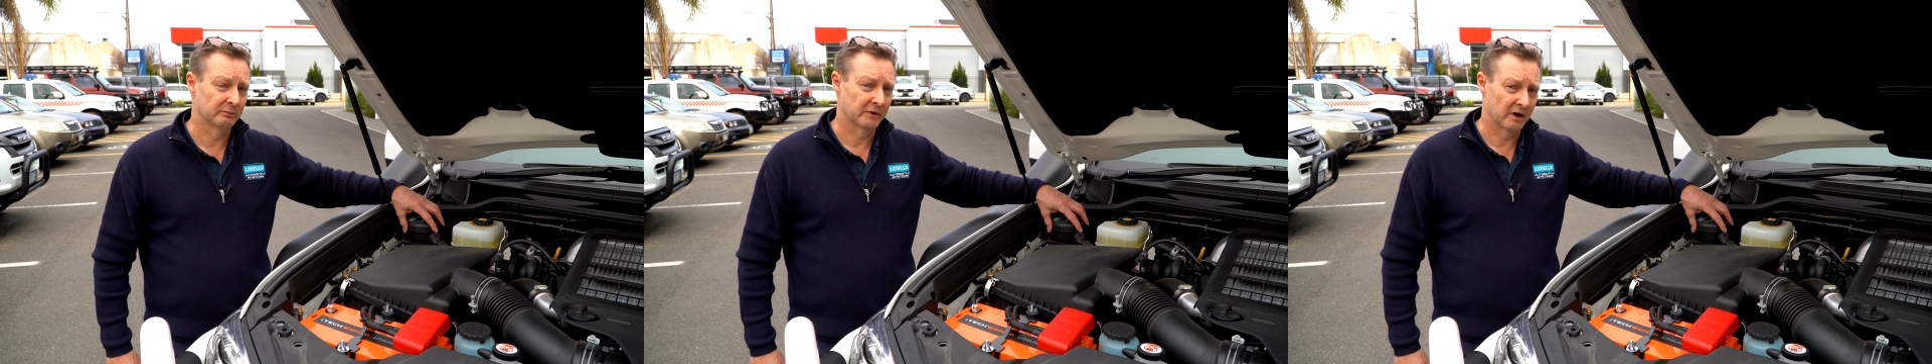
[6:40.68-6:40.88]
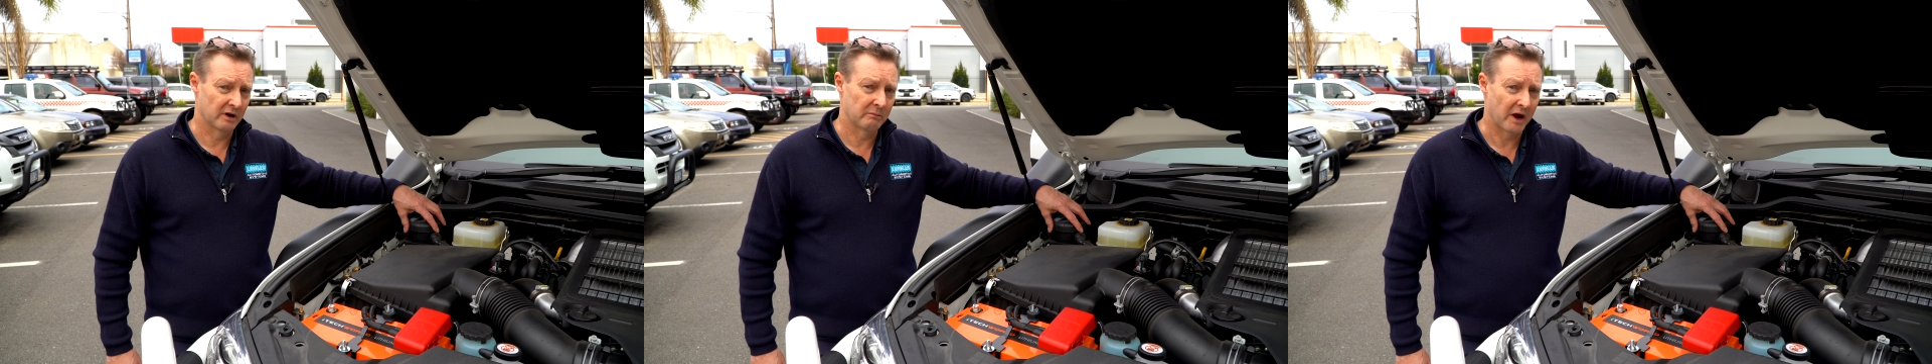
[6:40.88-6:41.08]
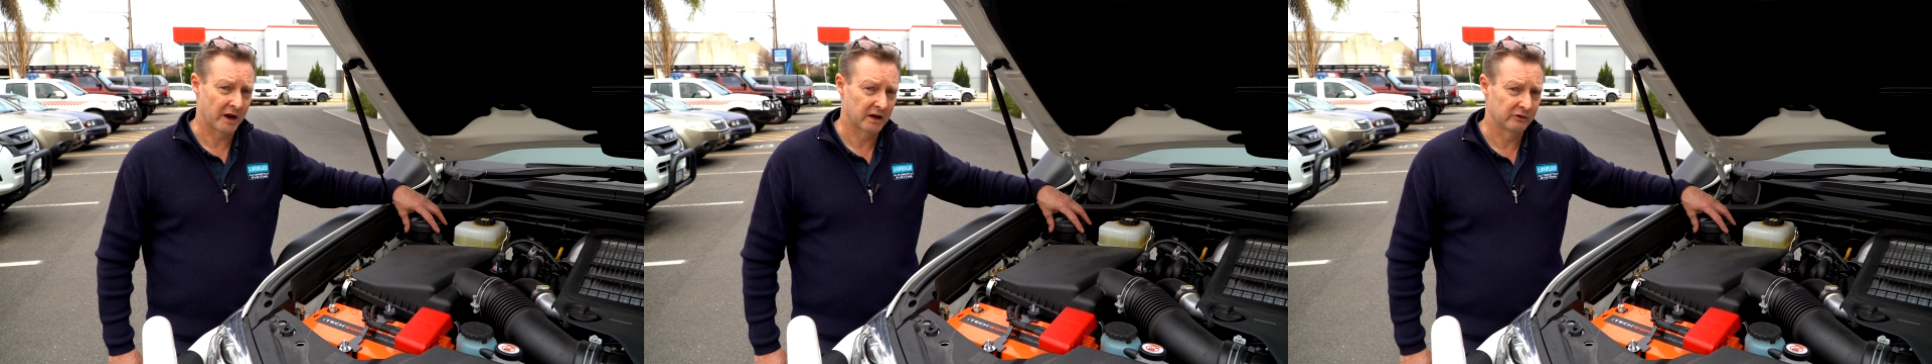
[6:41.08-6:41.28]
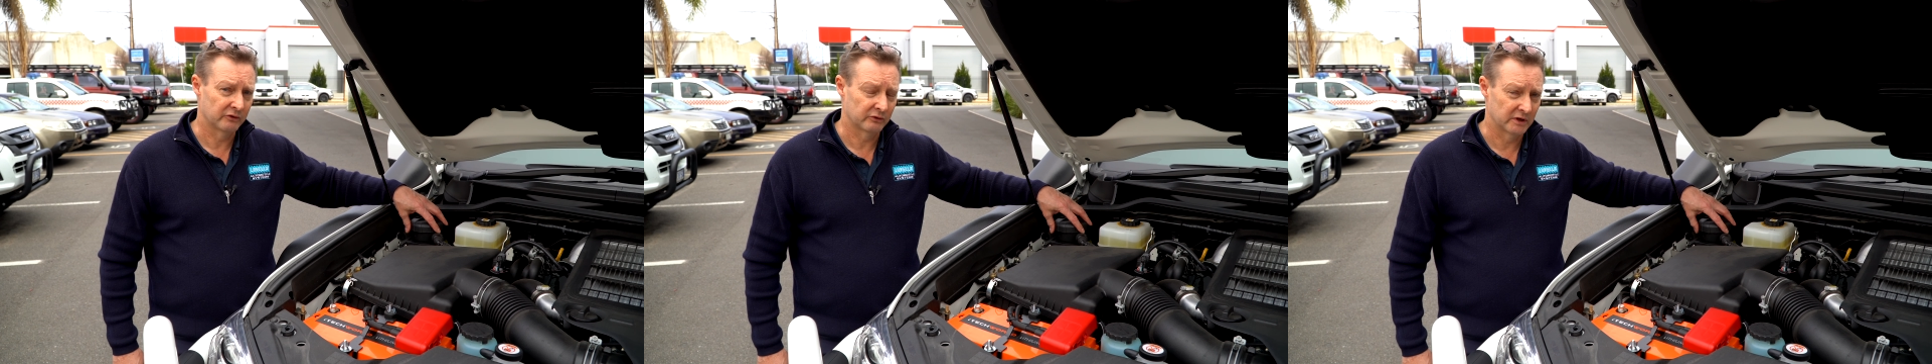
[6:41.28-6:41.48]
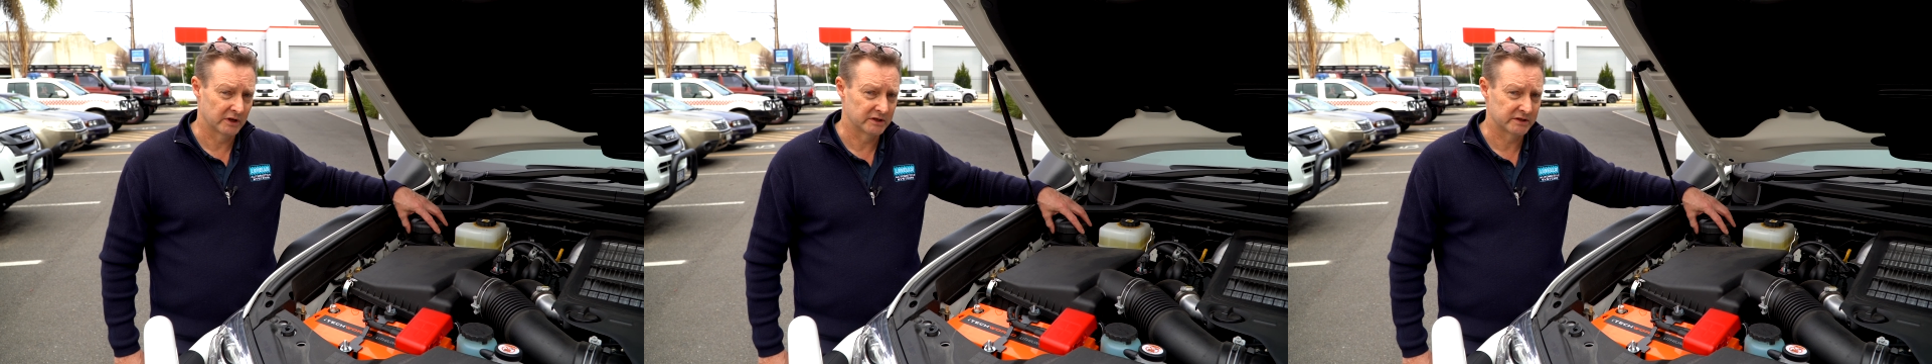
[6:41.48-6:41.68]
them going back in
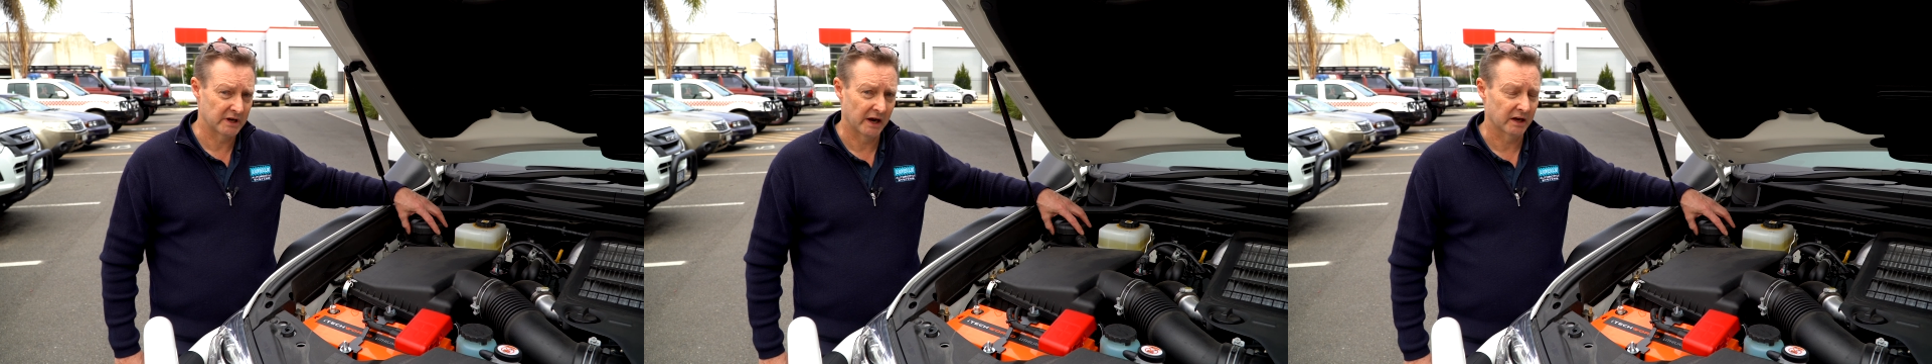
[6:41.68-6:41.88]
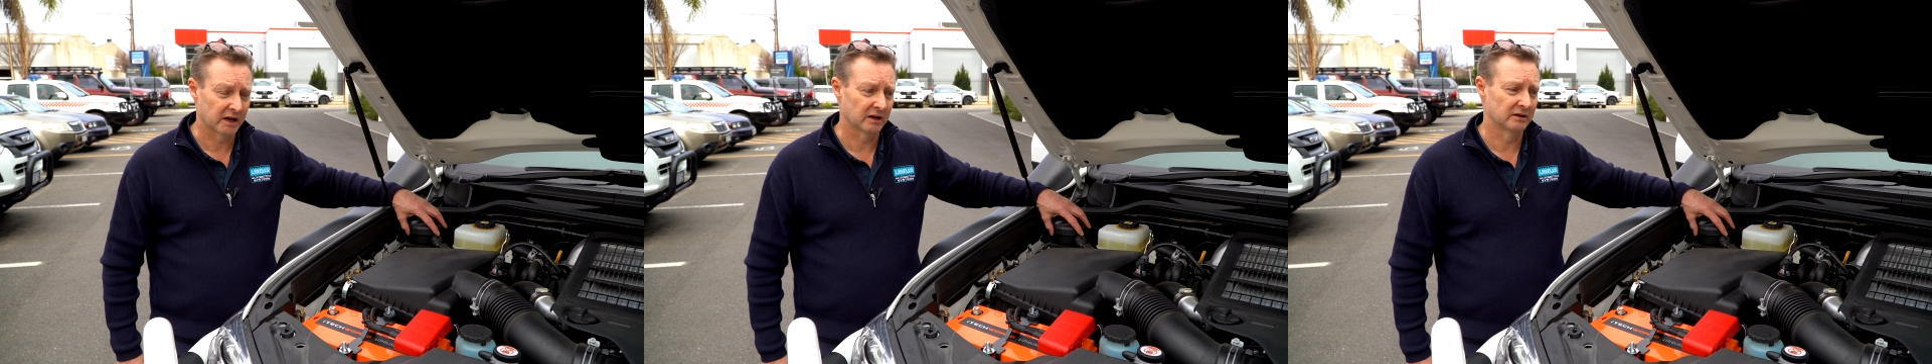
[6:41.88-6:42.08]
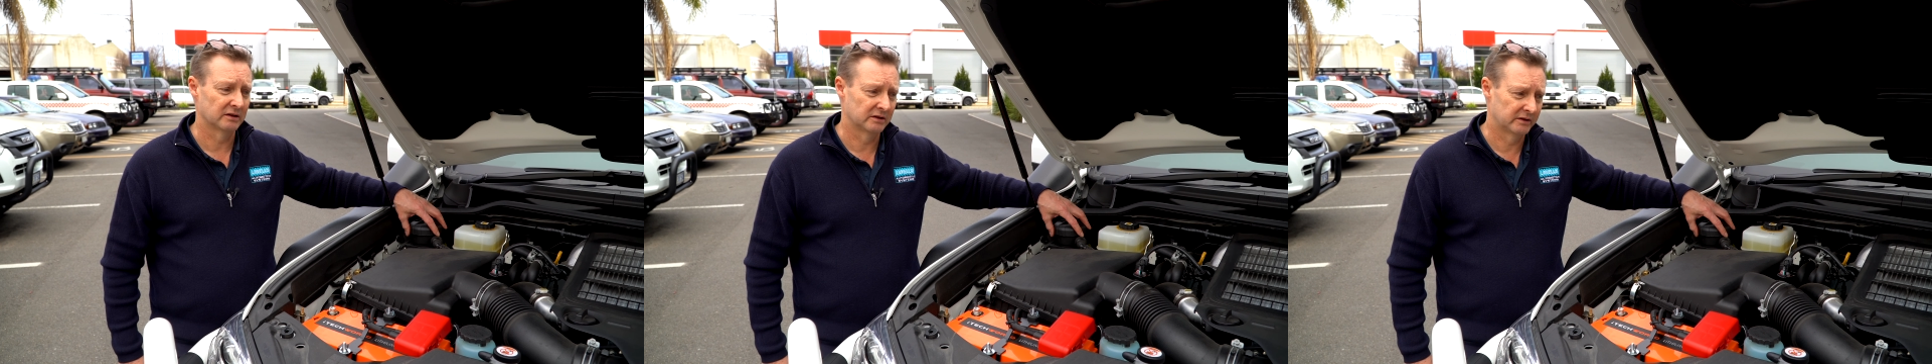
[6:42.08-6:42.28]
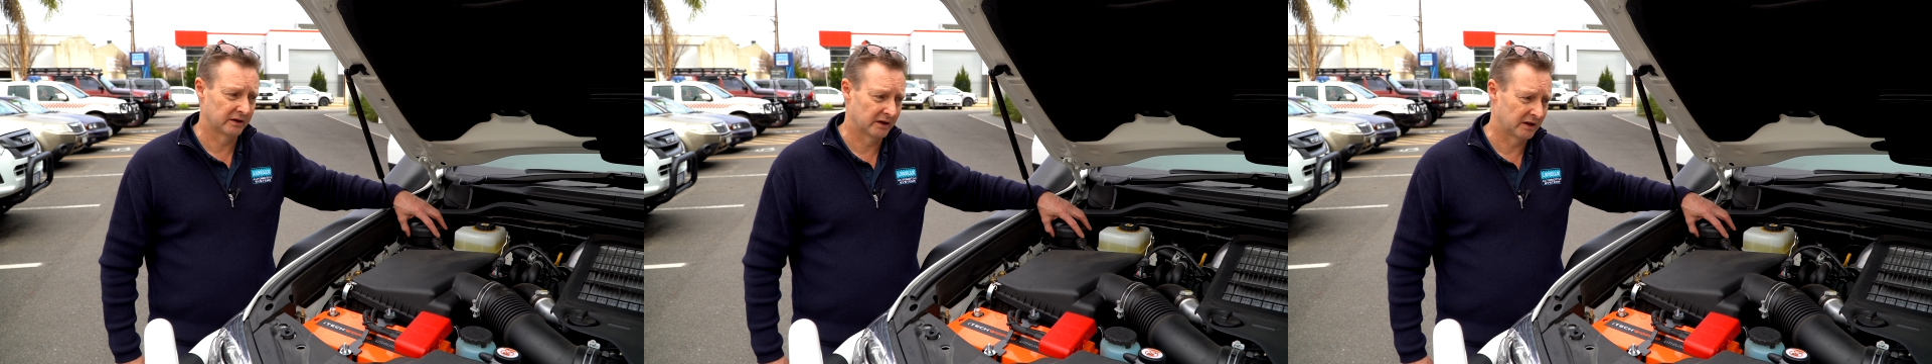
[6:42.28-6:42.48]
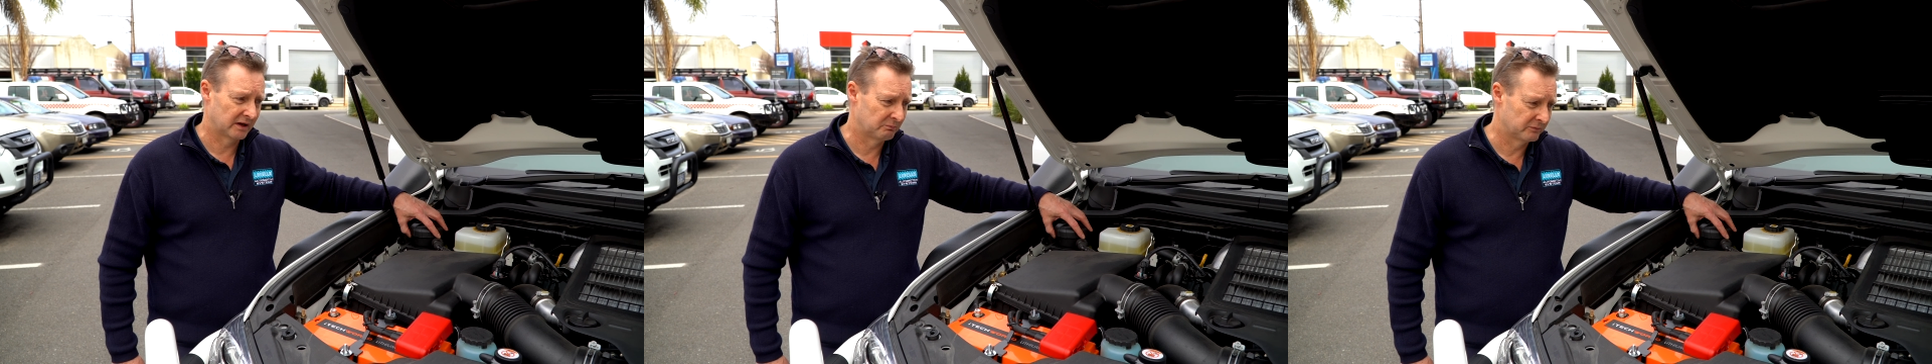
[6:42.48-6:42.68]
through the intake and
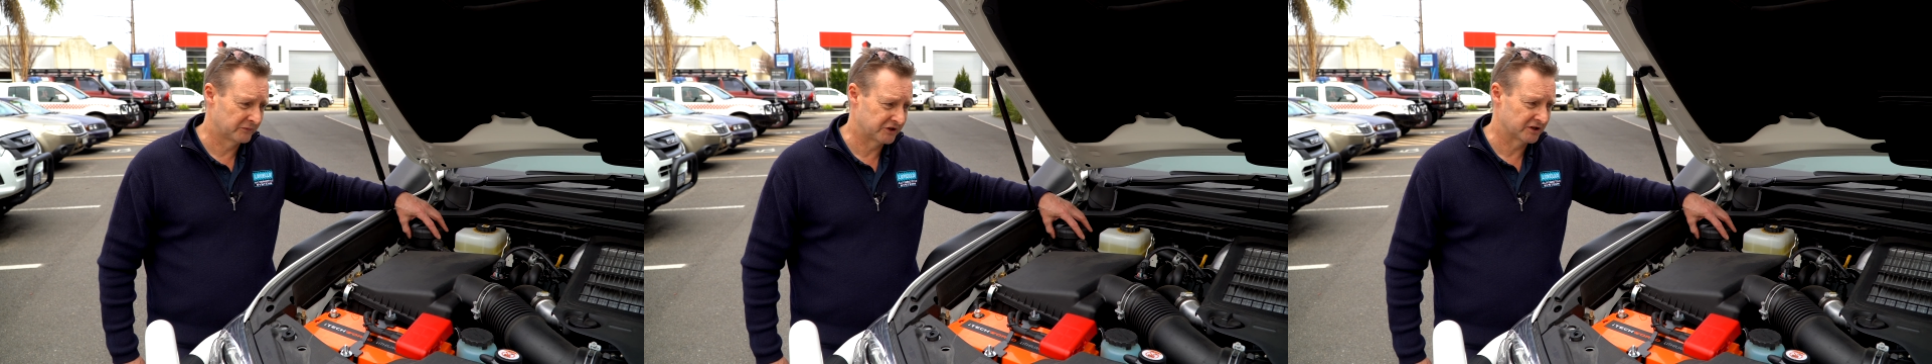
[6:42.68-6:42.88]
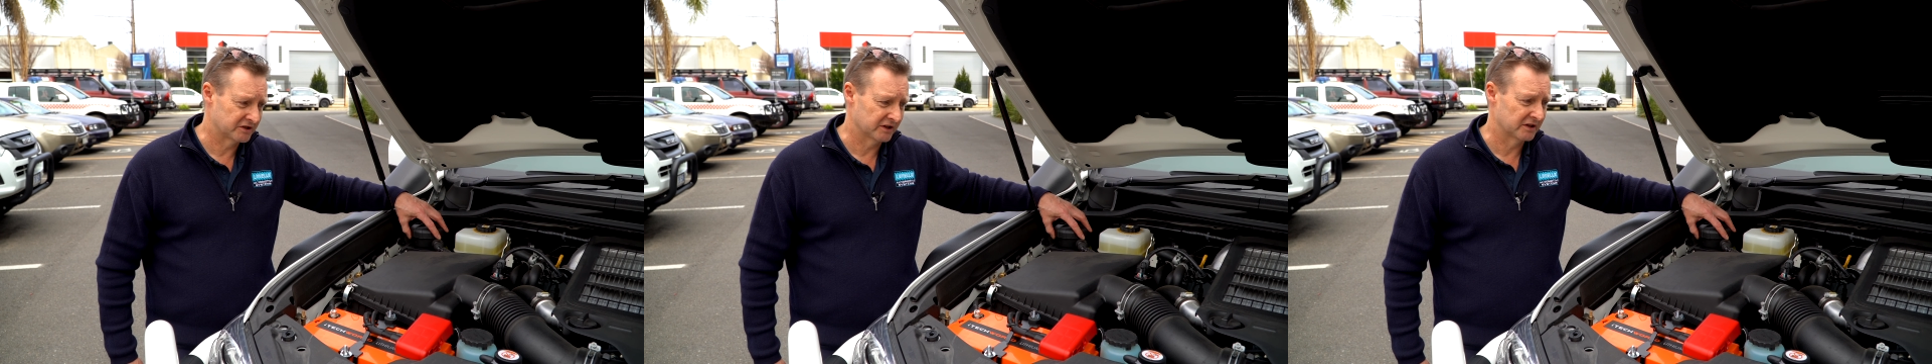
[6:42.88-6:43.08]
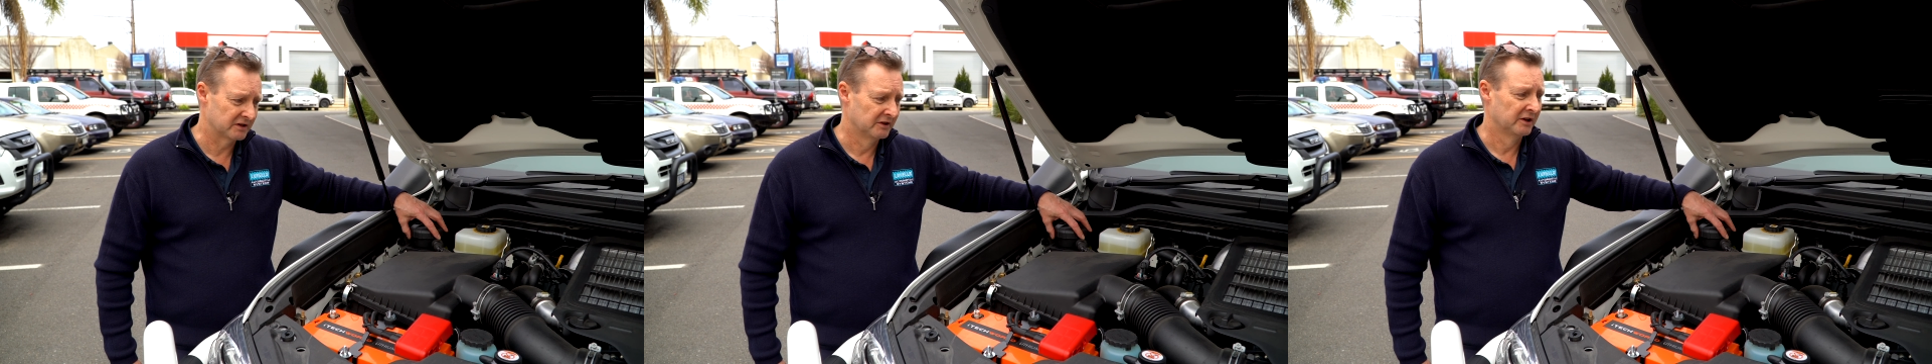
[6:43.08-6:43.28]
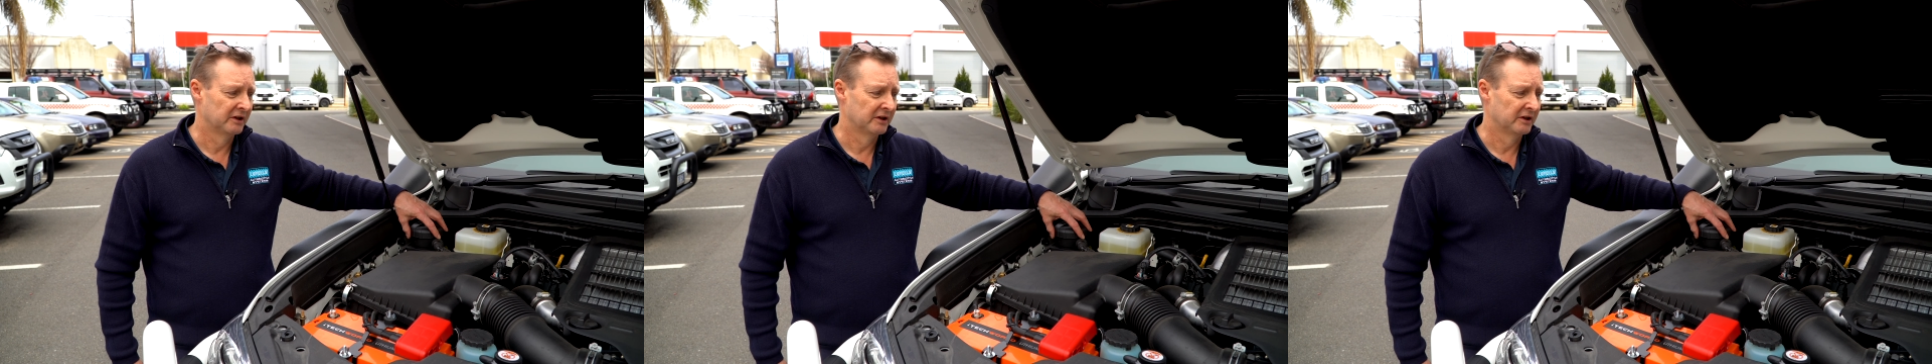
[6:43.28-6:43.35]
um, potentially